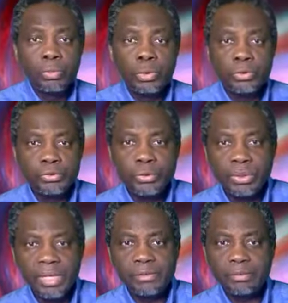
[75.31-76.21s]
will throw
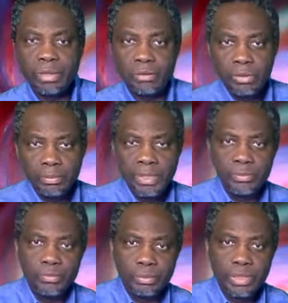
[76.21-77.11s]
light on another
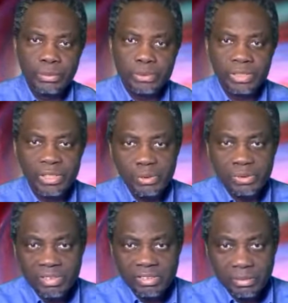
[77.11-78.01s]
part of the Bible. The New
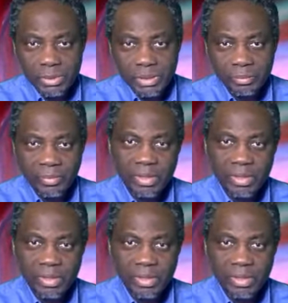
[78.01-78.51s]
Testament